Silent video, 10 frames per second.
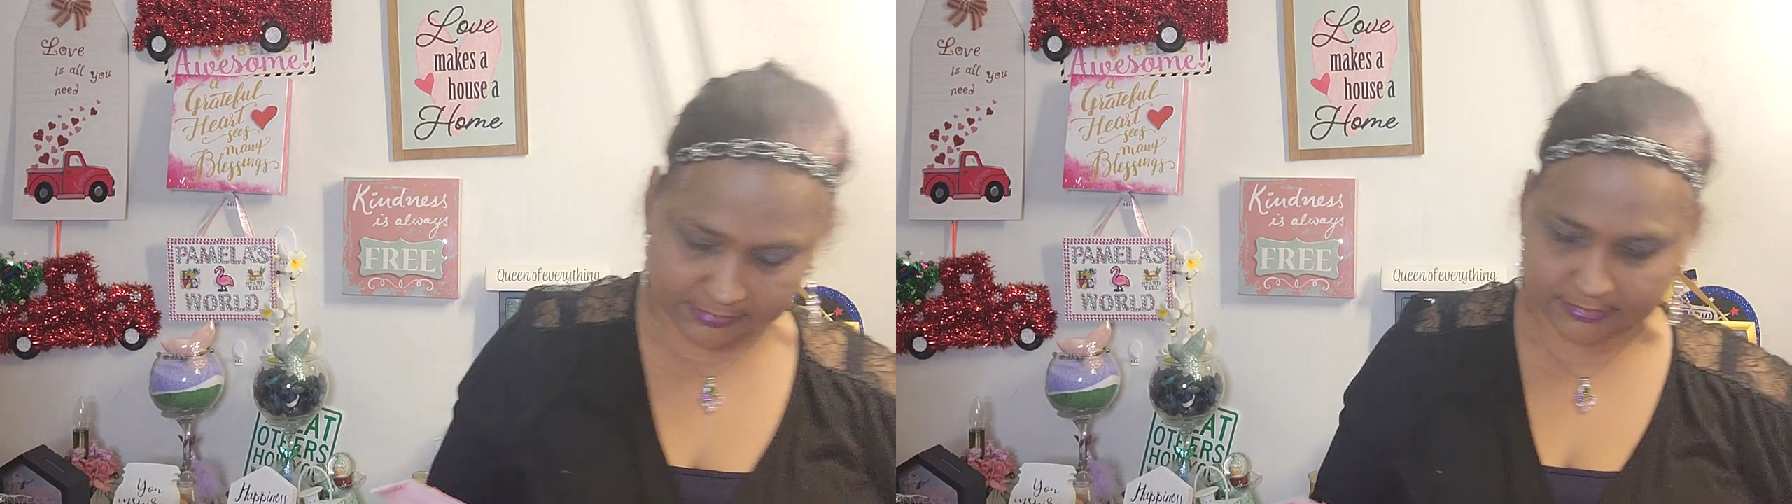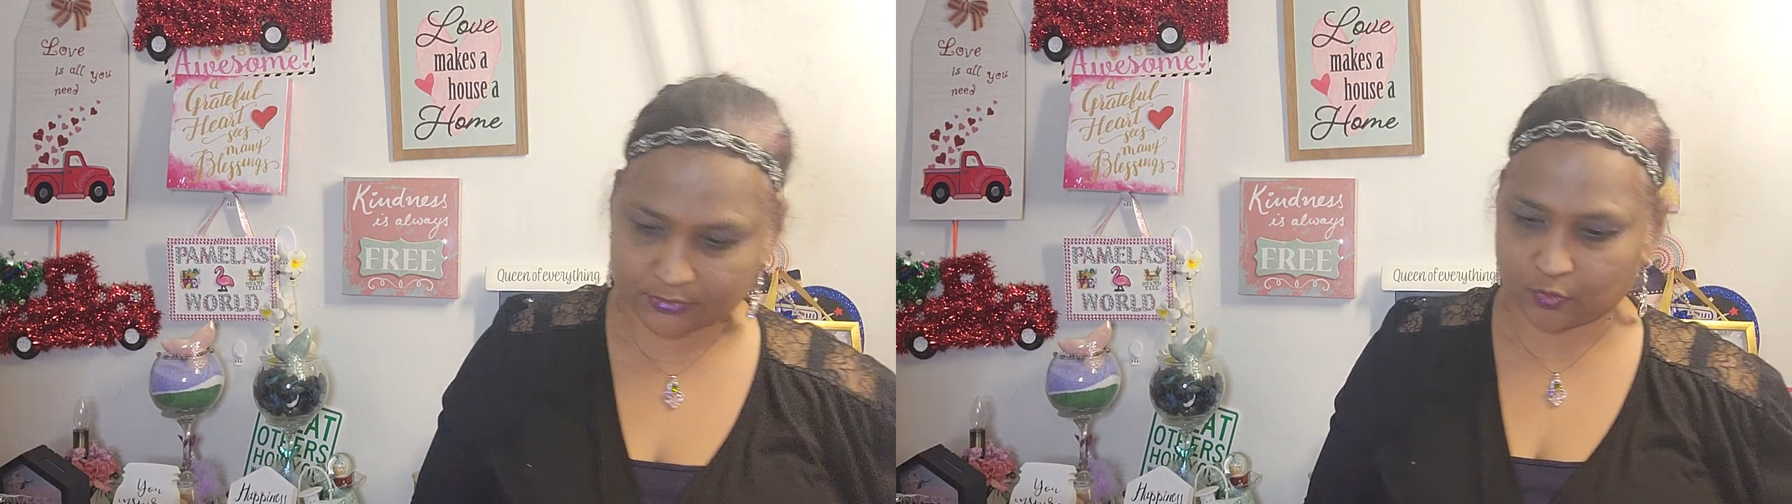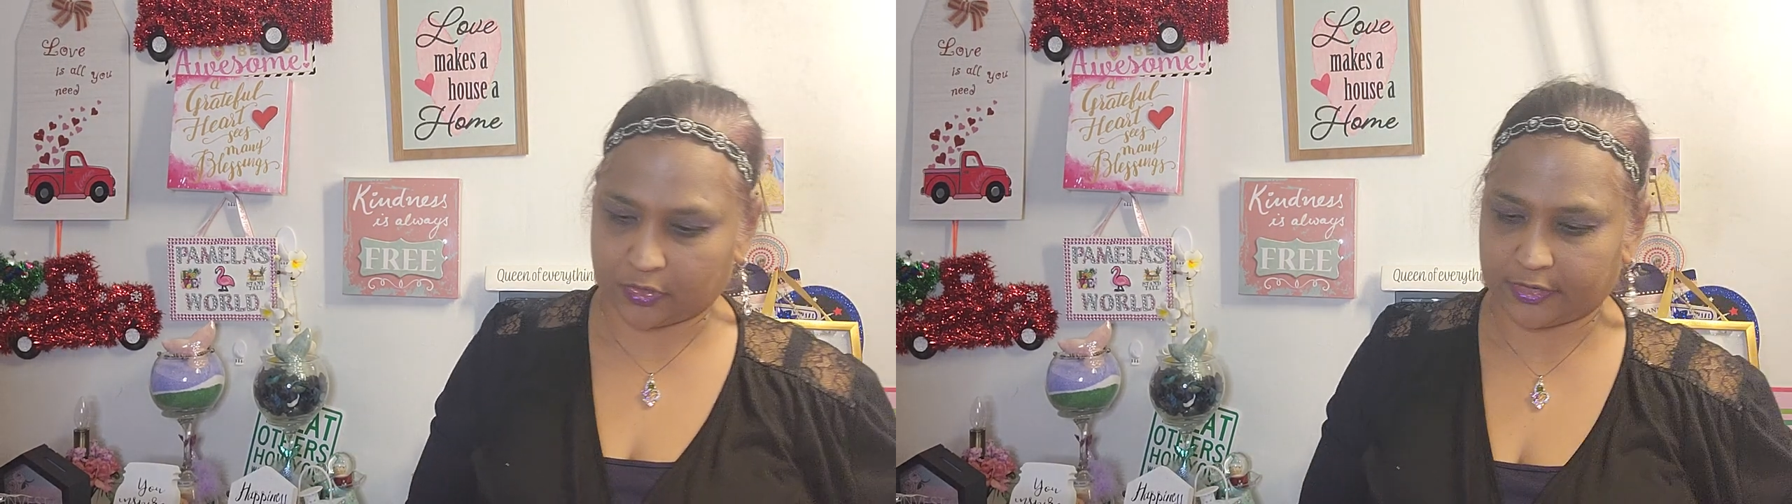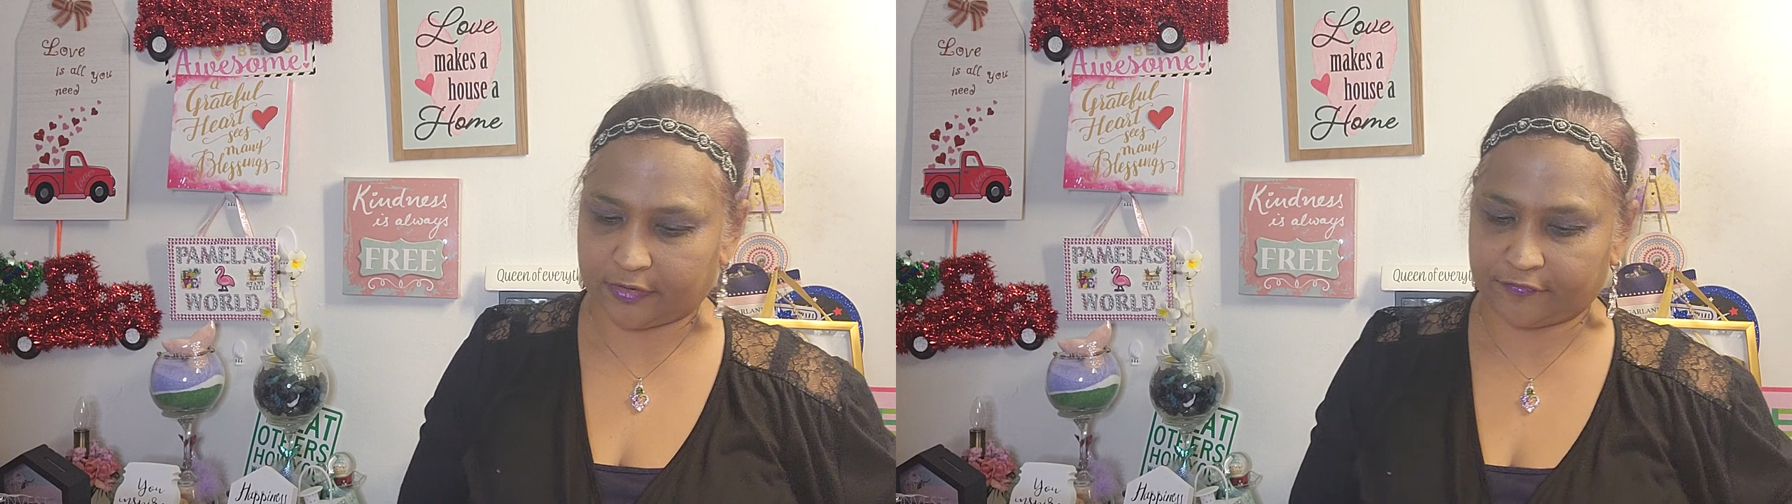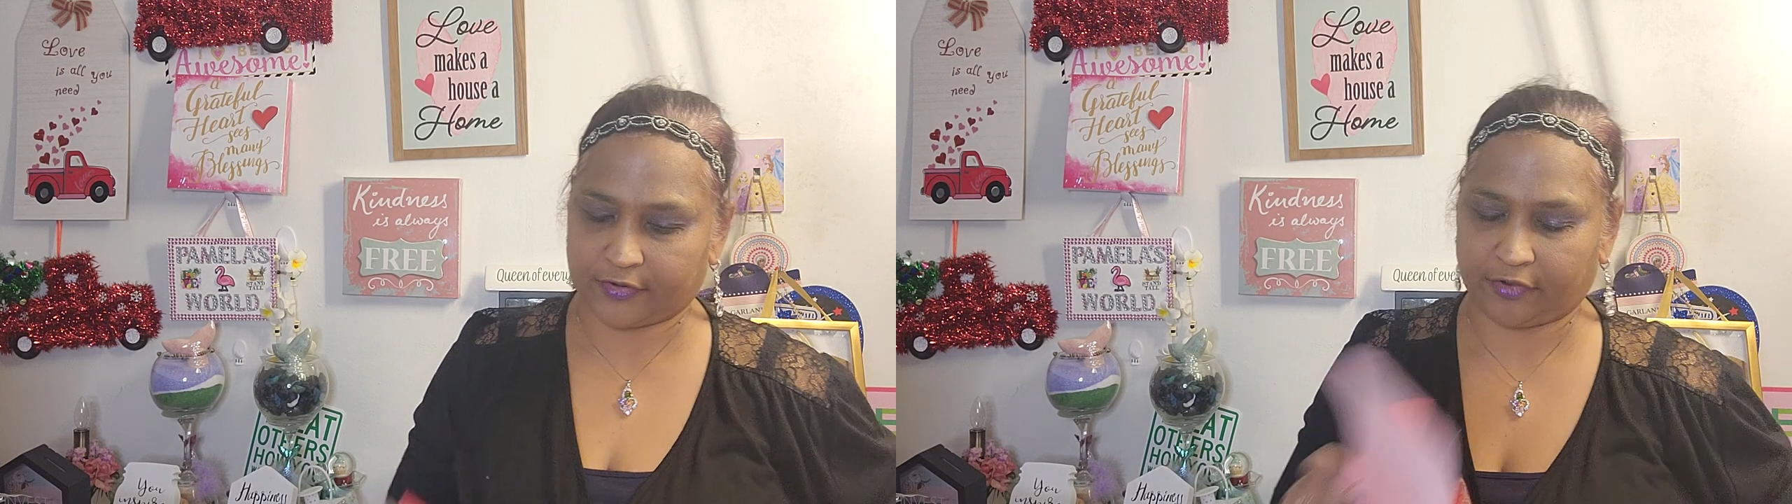this
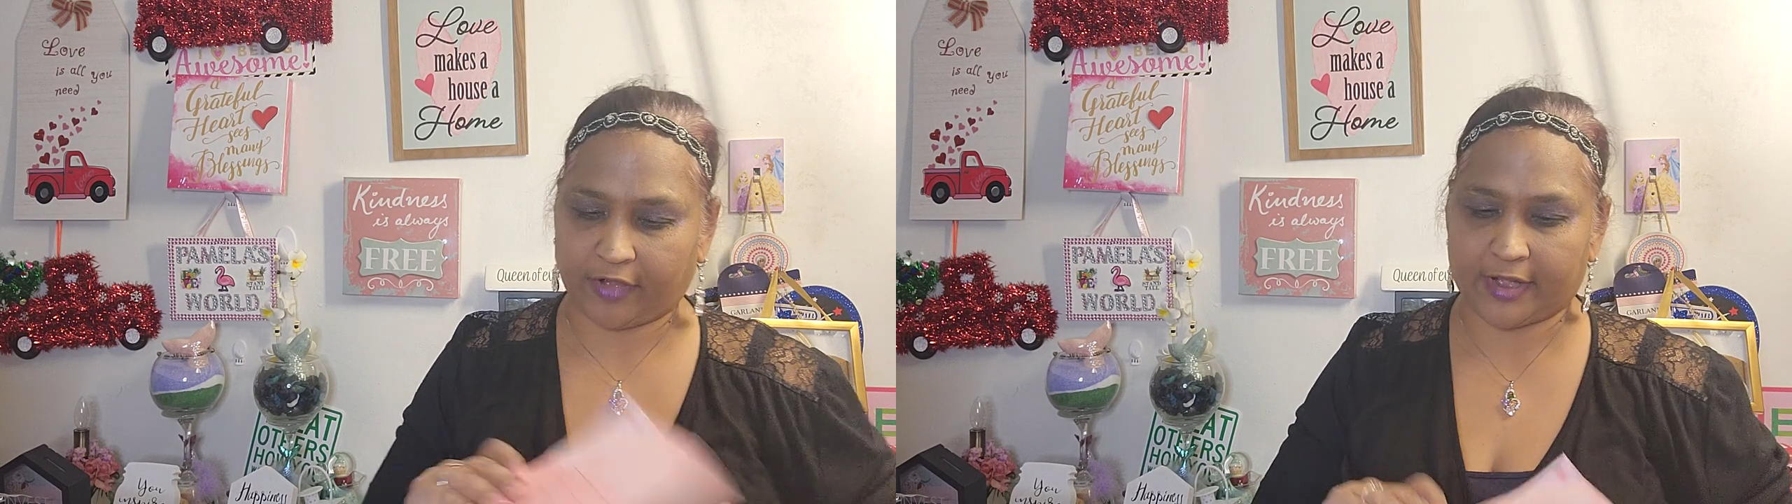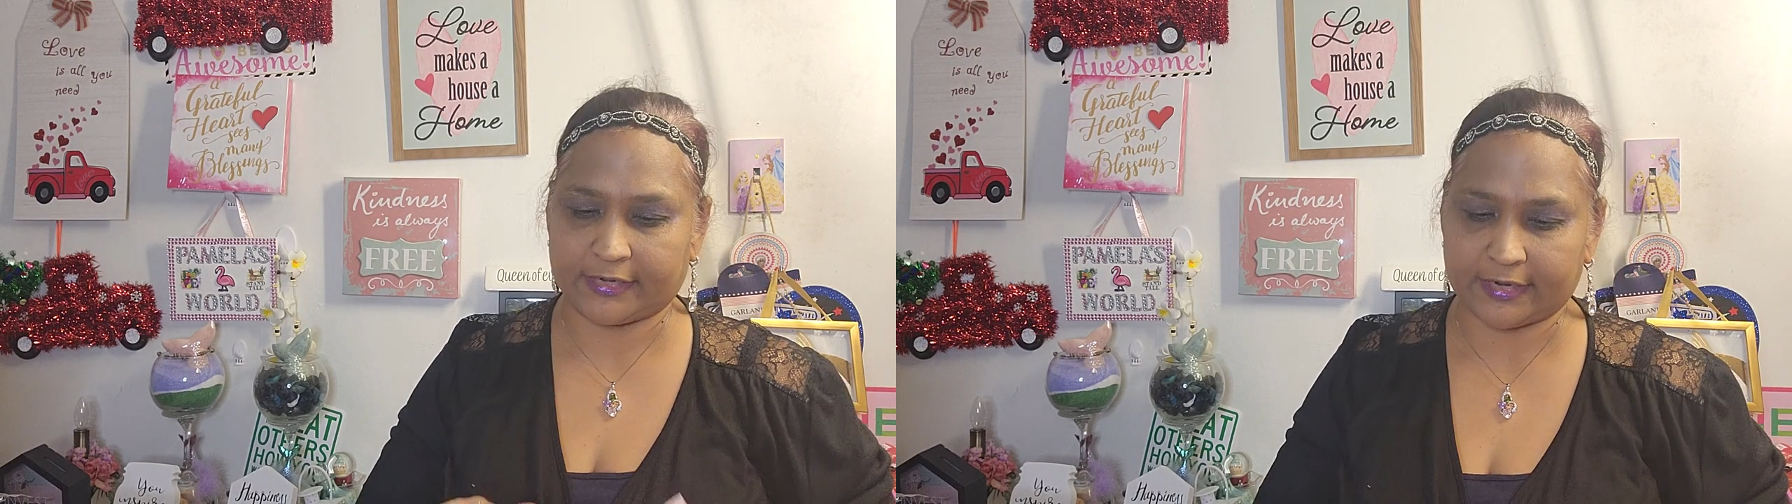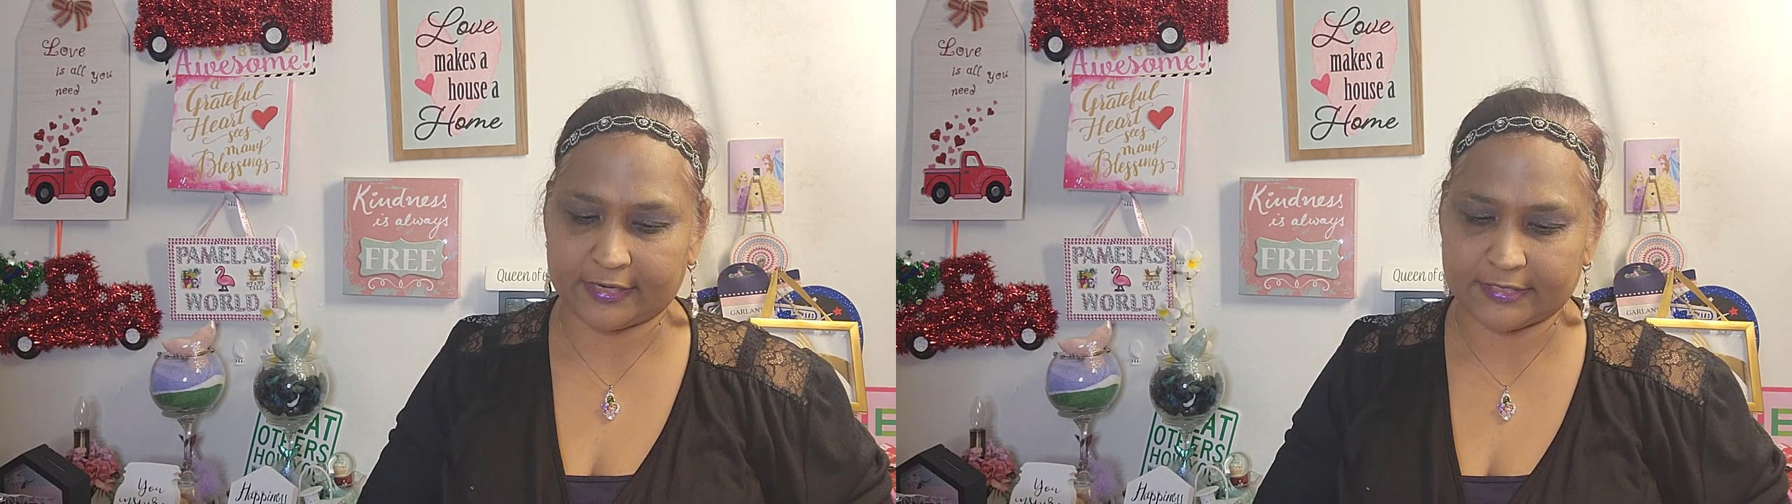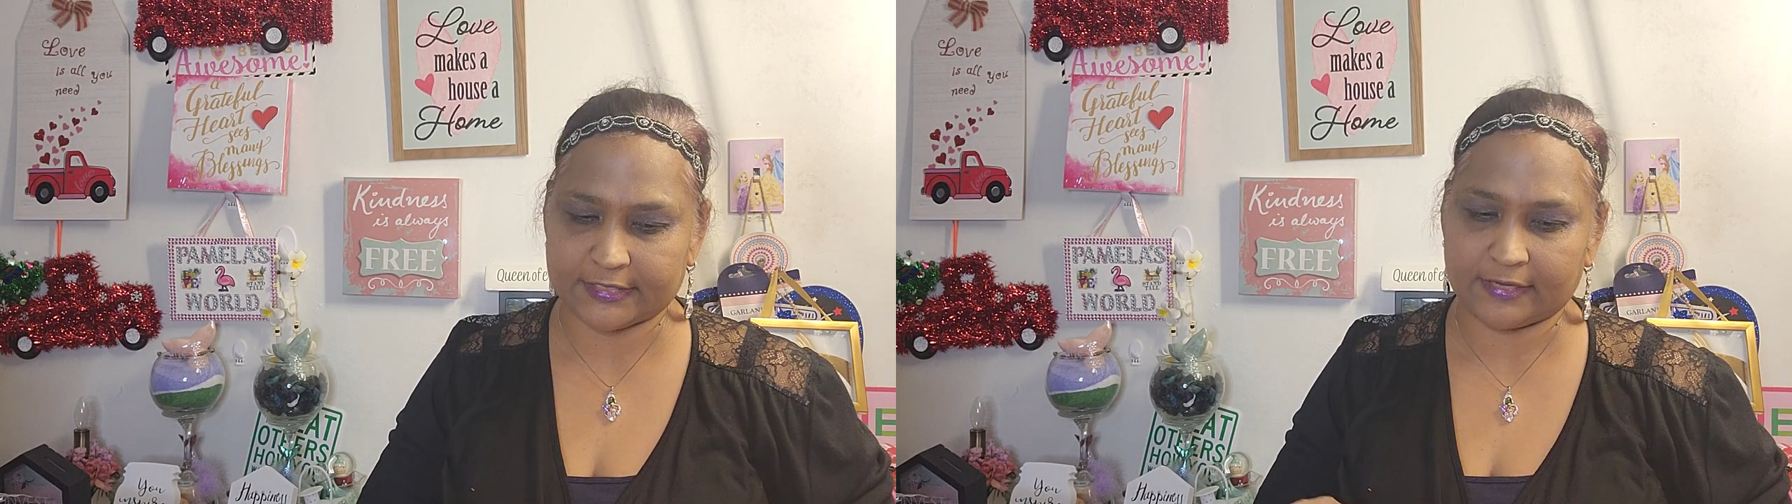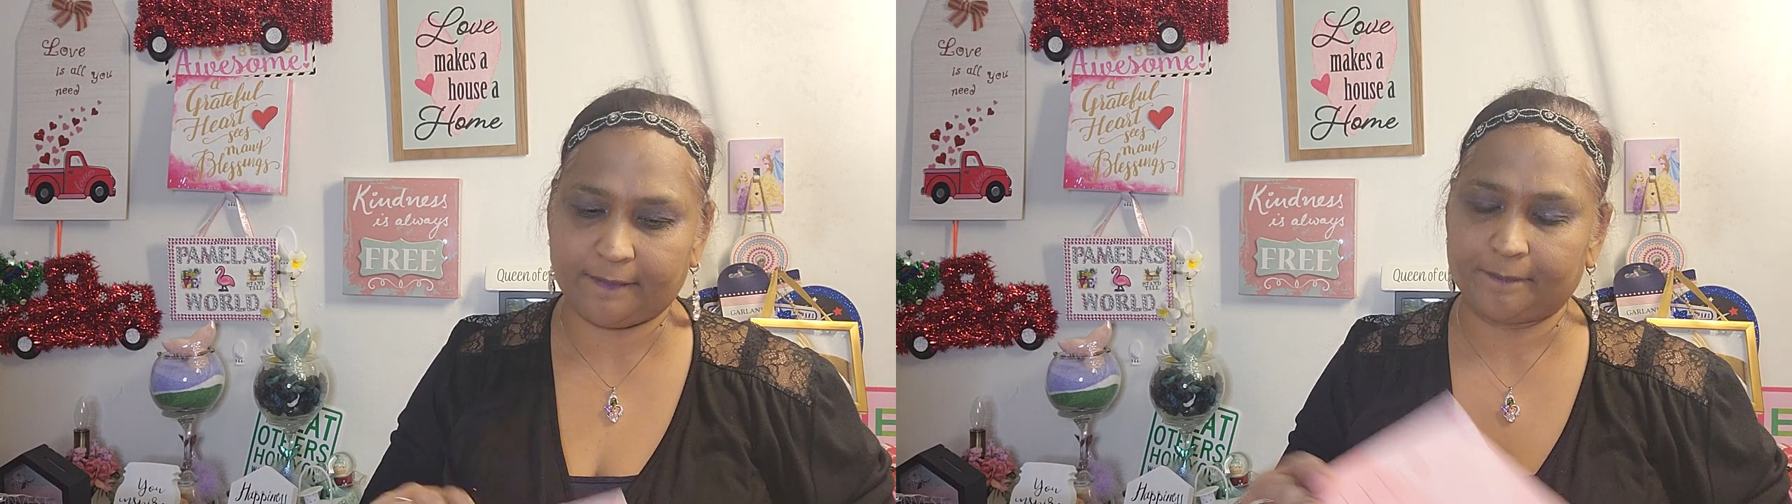one for the grandkids